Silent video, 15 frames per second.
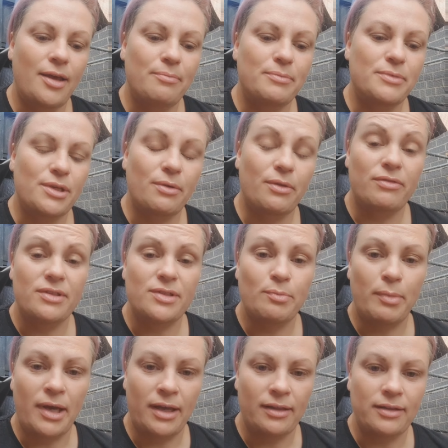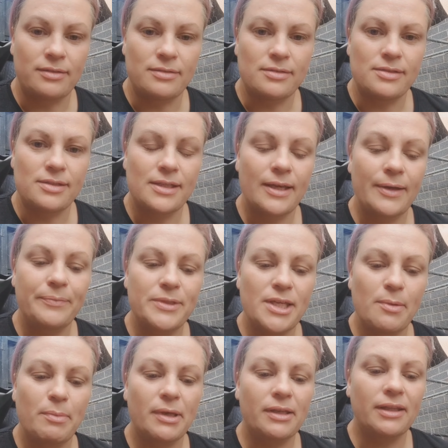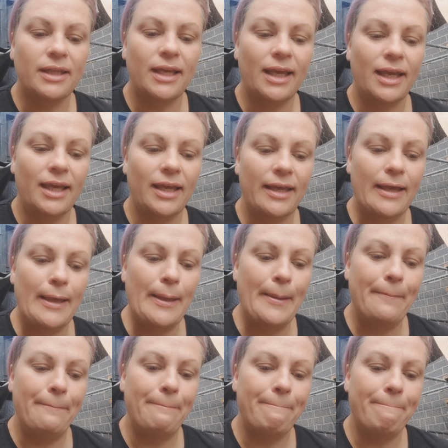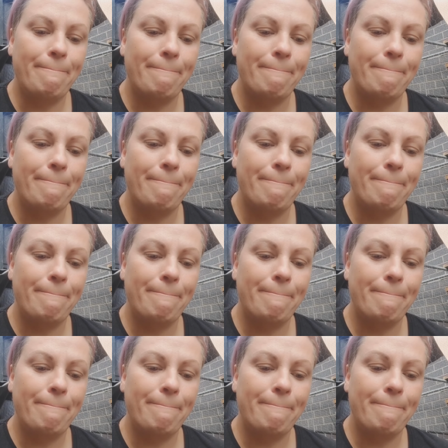So there is a balance. Typically, the